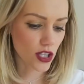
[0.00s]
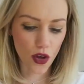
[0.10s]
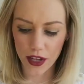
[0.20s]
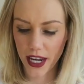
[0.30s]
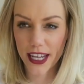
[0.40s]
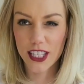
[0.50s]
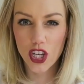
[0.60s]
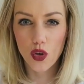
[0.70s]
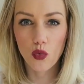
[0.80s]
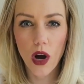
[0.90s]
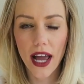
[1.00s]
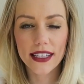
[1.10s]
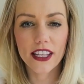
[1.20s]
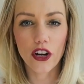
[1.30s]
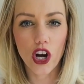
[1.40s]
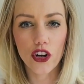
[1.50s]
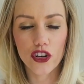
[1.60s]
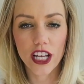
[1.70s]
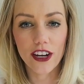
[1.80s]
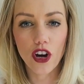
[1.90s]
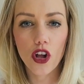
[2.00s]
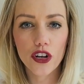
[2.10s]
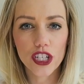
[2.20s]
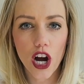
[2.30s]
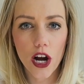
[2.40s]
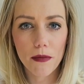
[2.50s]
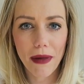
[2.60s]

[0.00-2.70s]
So the next 2 wines that are under $10 are